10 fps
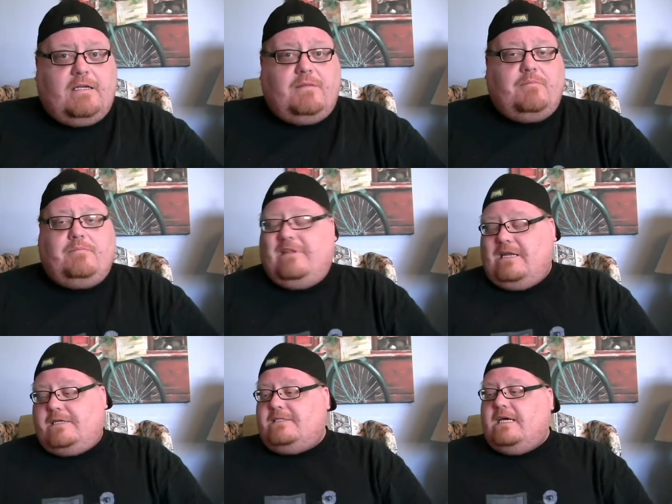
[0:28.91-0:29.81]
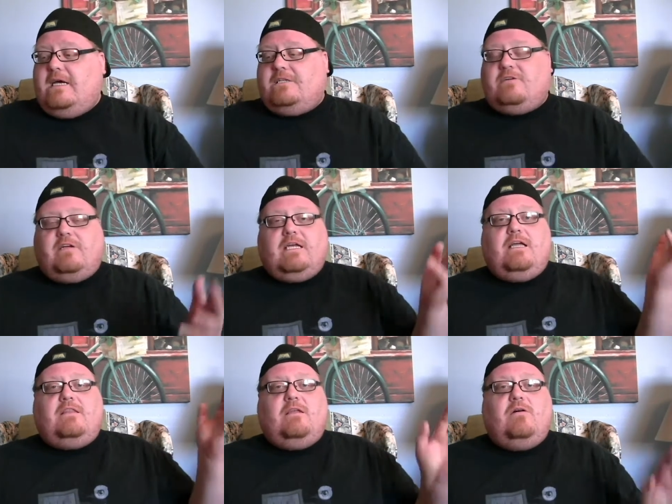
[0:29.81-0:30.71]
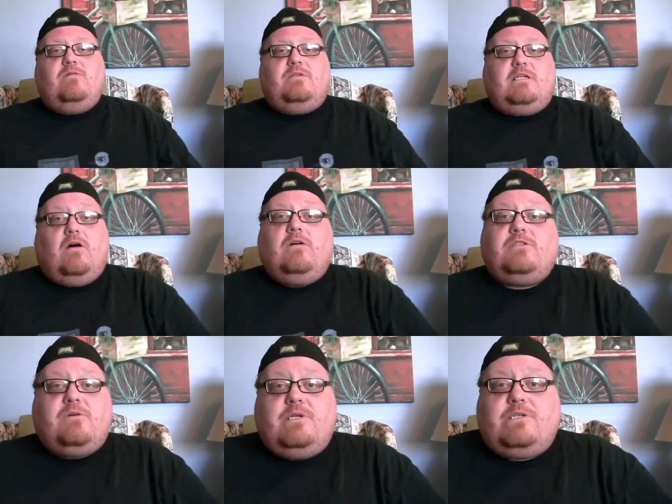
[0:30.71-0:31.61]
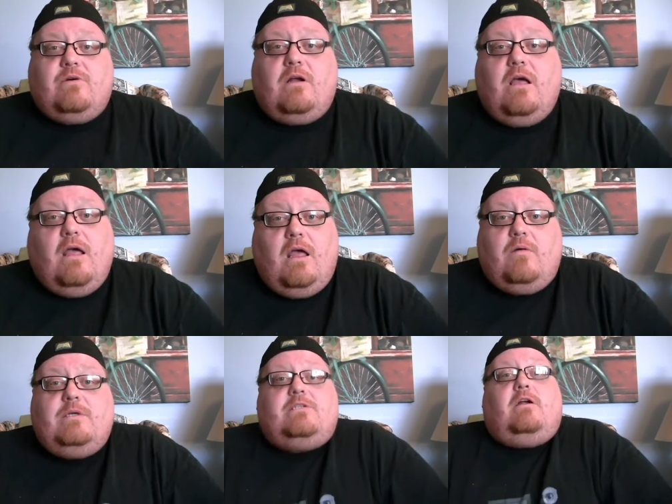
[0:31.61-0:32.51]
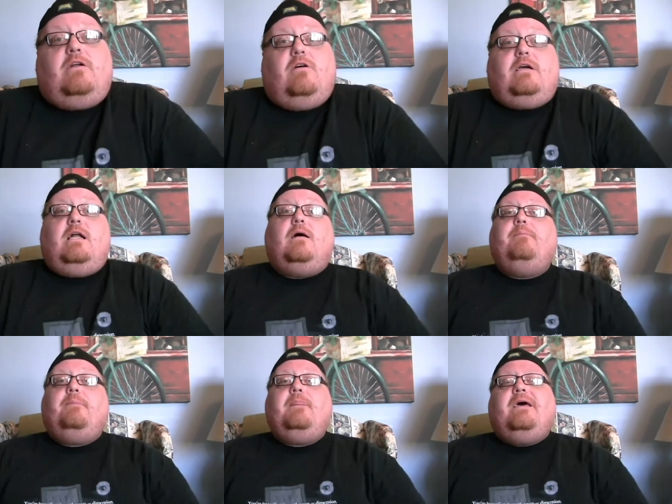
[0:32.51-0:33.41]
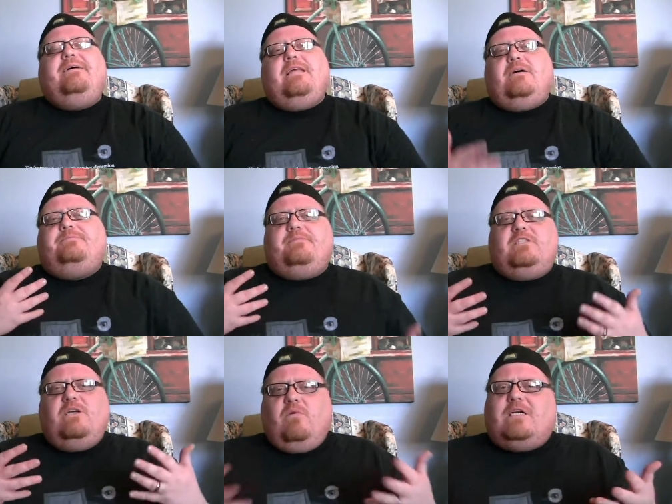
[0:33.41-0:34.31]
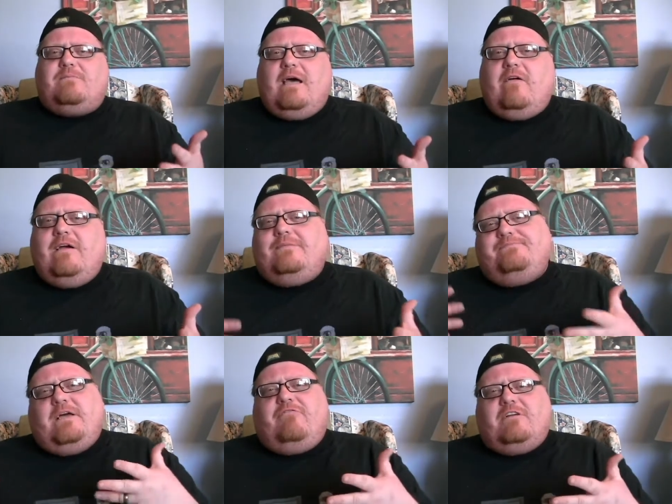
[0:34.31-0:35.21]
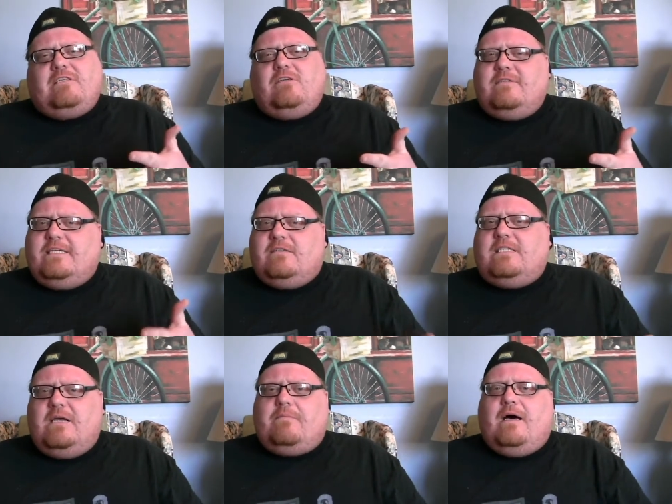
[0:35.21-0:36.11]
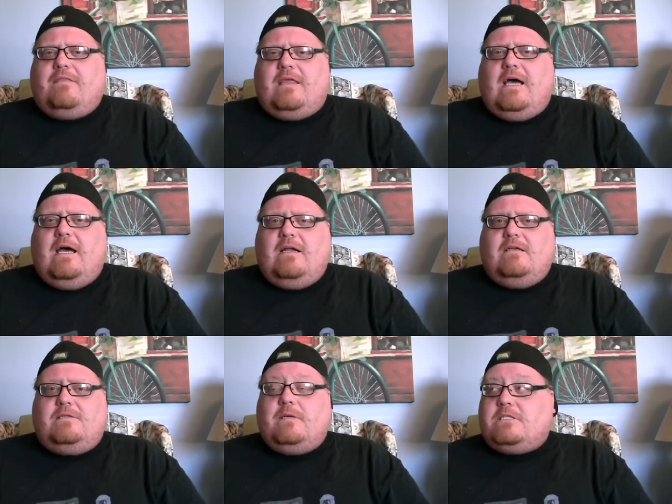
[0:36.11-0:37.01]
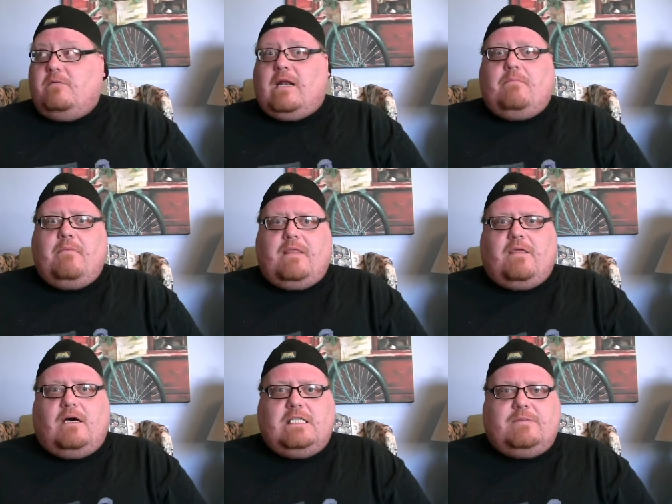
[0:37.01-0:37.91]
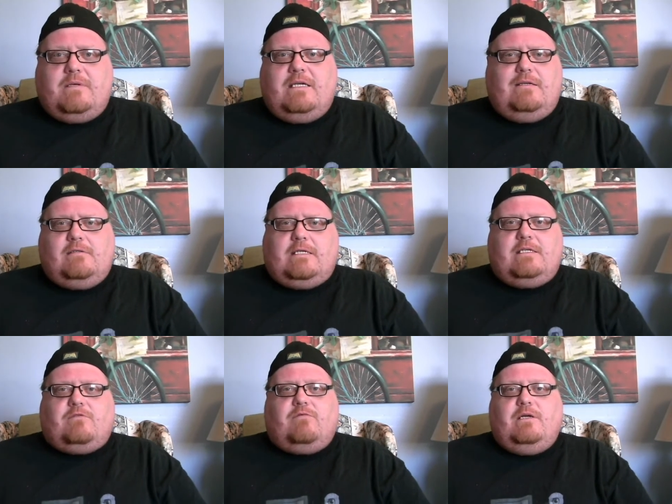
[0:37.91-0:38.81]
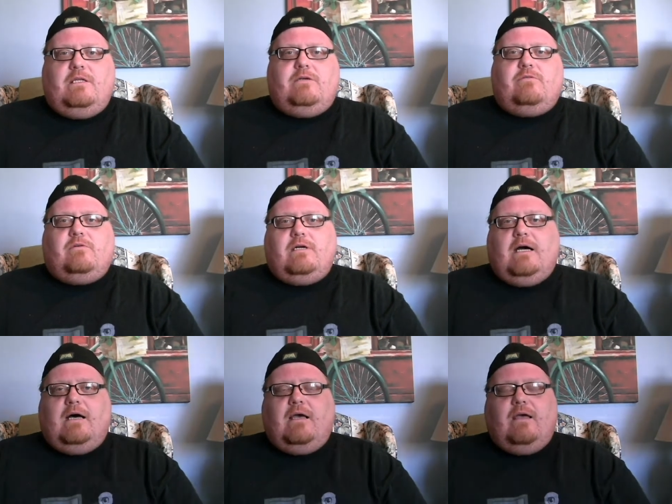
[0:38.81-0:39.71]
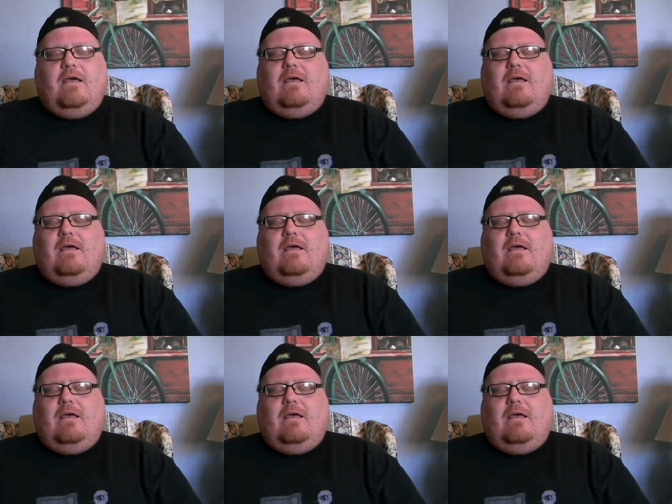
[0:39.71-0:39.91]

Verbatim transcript: And the next day, I started getting notes, and long story short, we started hooking up. Now, she was married. I felt a little guilty about that, especially when I met the husband, and he was like this really cool guy.